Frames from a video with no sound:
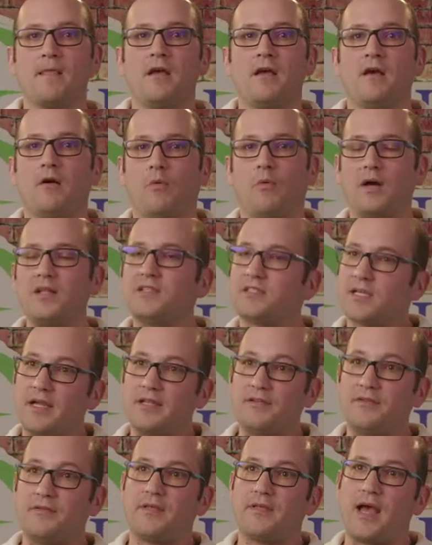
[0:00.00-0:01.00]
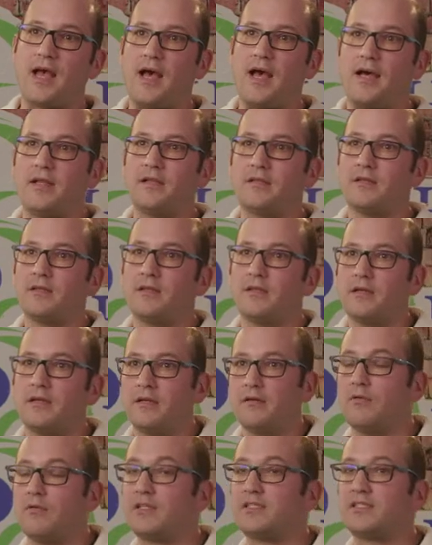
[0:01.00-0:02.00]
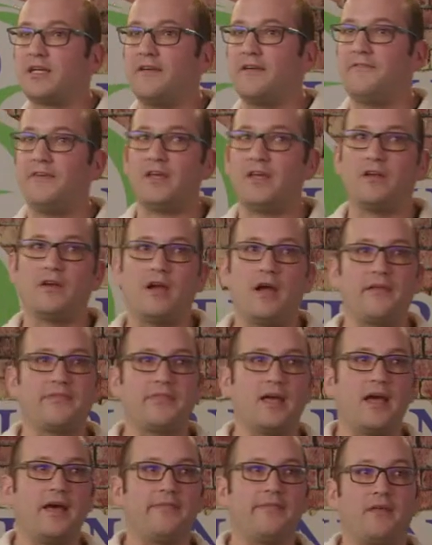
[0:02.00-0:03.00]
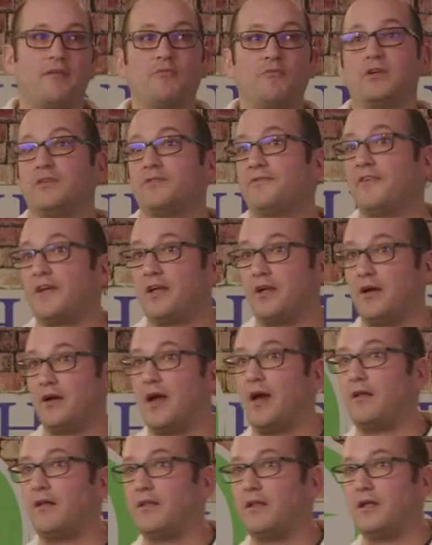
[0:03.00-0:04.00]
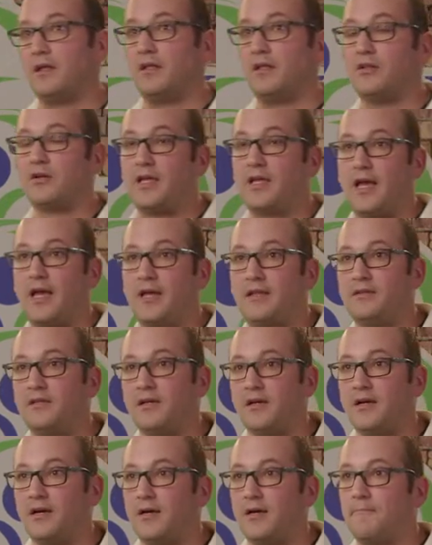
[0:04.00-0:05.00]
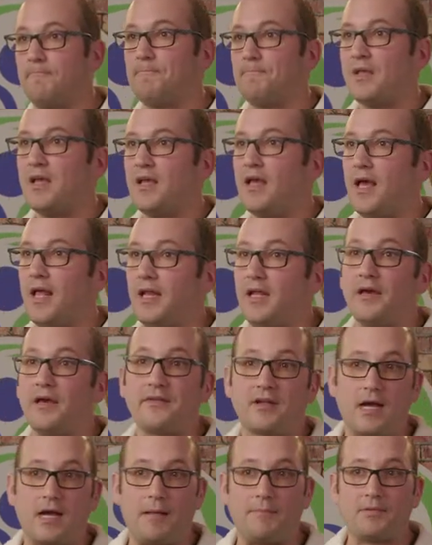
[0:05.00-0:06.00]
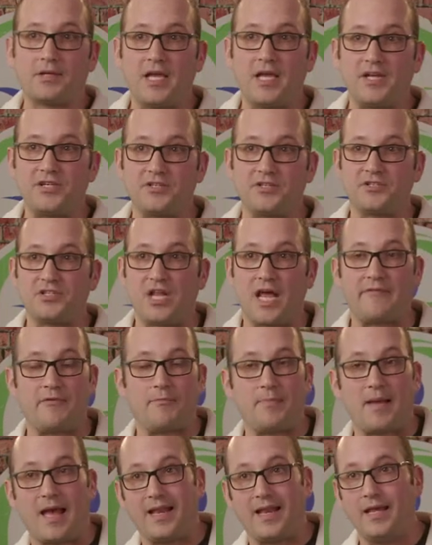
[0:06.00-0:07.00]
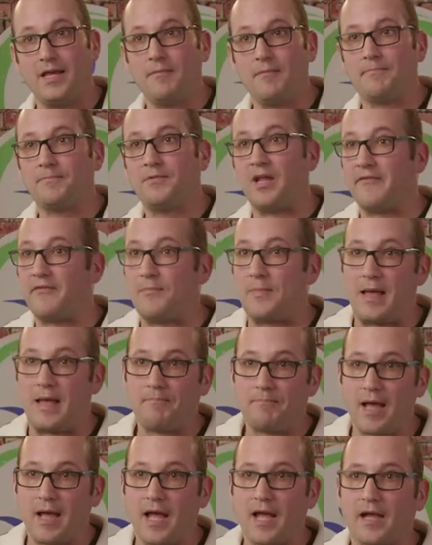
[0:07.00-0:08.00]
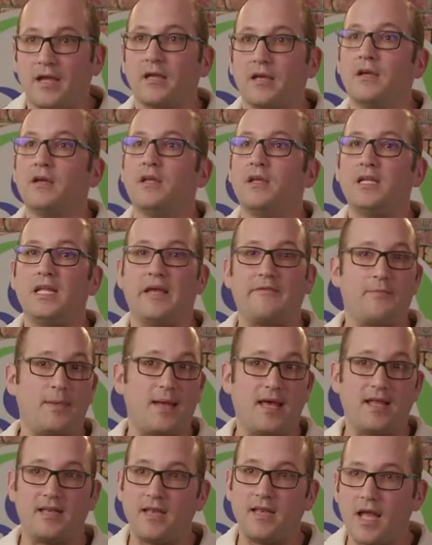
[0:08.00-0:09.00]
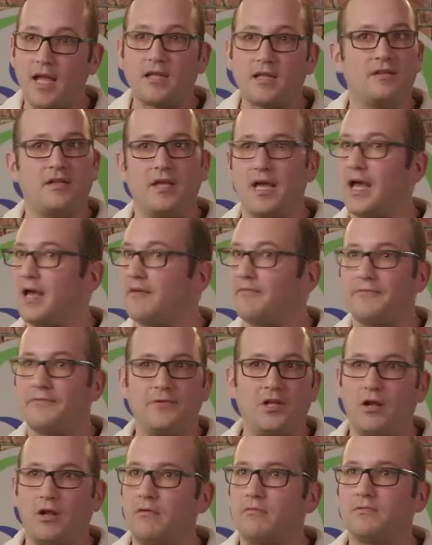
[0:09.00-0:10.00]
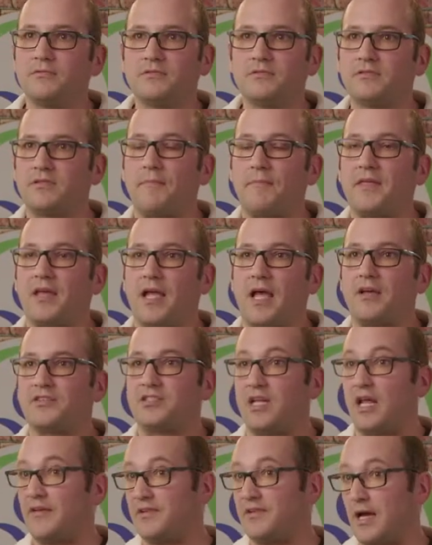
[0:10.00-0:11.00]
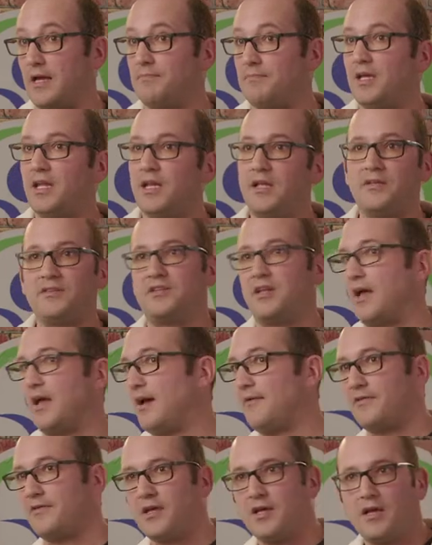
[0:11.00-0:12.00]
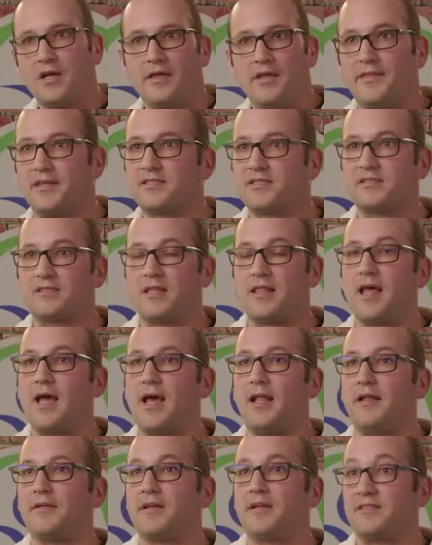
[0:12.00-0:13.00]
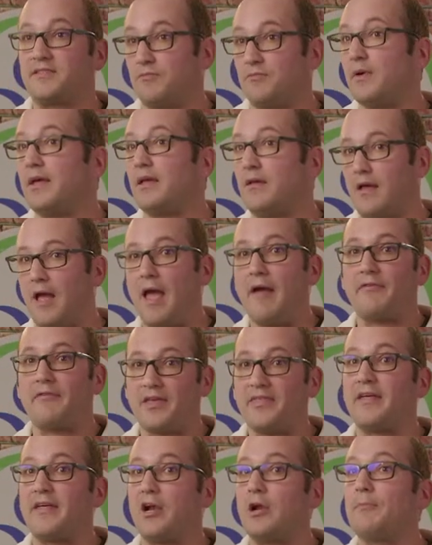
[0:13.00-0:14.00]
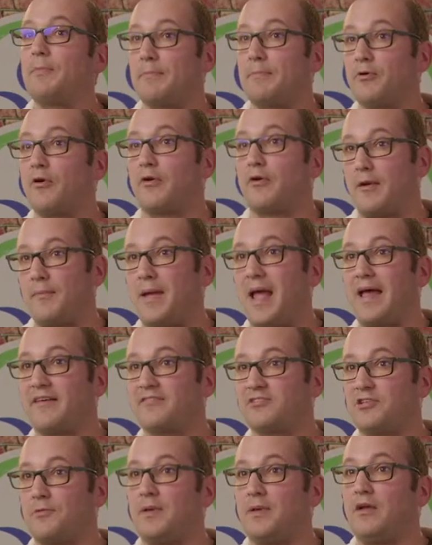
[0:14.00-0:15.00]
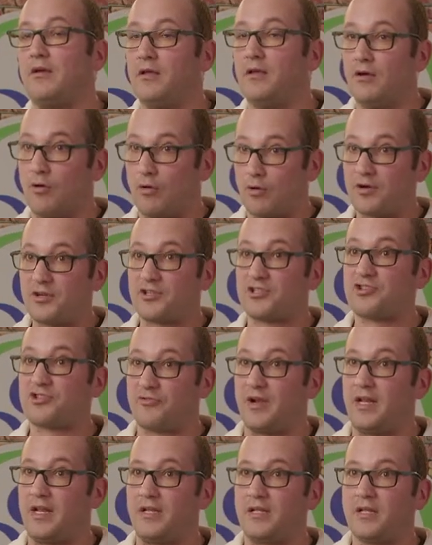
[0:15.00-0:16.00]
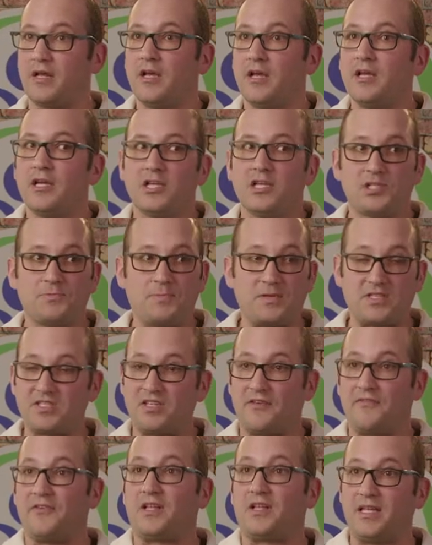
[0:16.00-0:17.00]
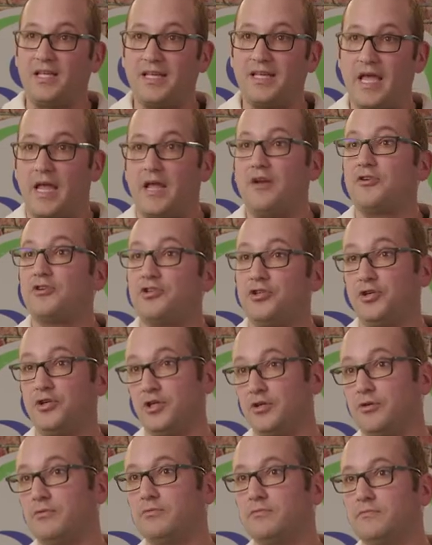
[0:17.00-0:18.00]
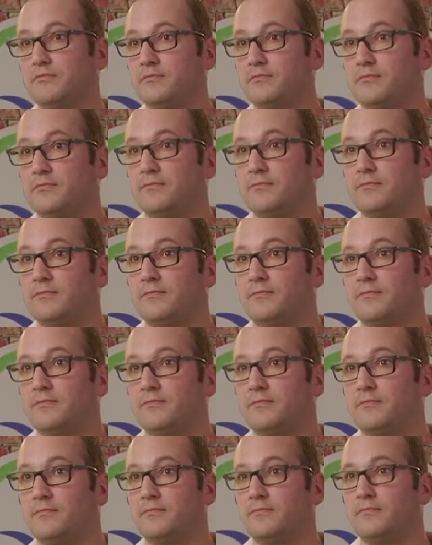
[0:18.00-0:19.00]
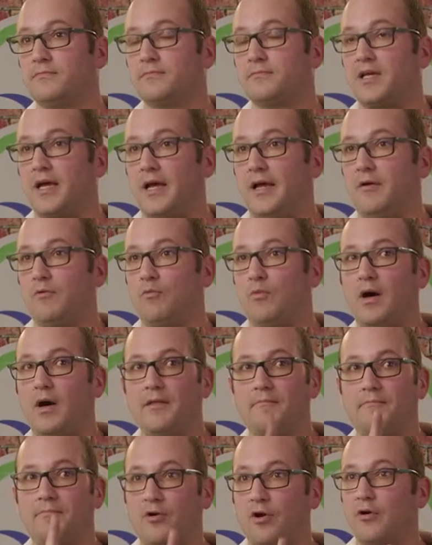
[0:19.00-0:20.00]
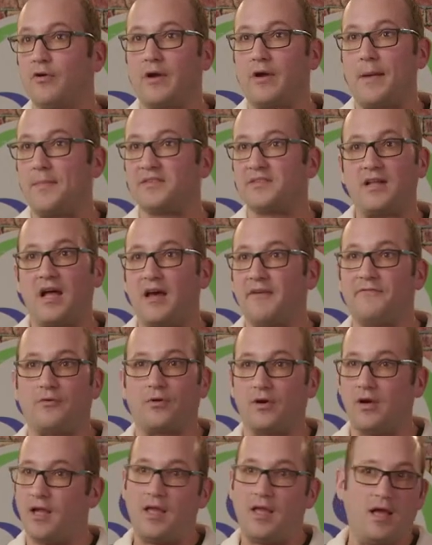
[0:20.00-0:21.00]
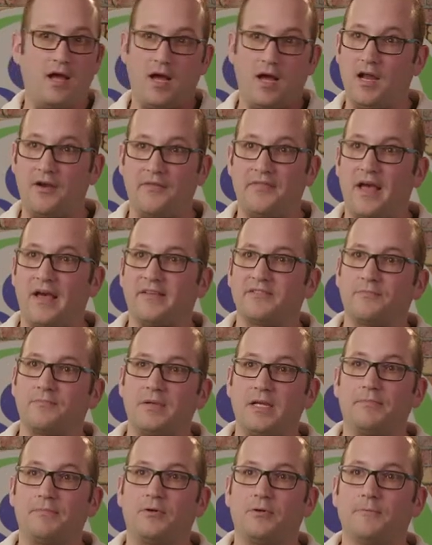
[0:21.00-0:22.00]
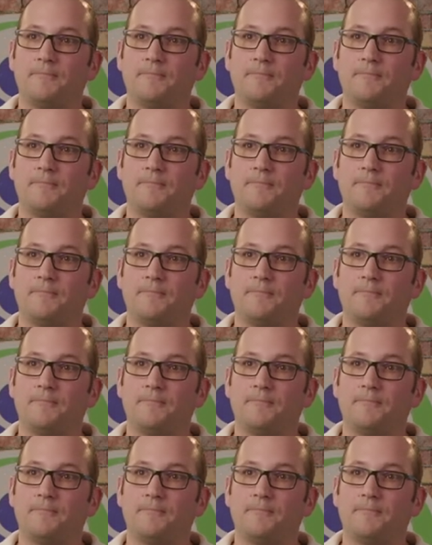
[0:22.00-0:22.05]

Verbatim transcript: Once I do that, once I figure out that, then we'll figure out, uh, look at uh, any other complications. Do you have a bad hip? Do you have a bad back? Do you have a bad neck? Do you have, you know, something else? Do you have diabetes? Do you have this and that? Because we, every therapy program has to be orchestrated specifically catered to you. Okay, one program is not for 100,000 people.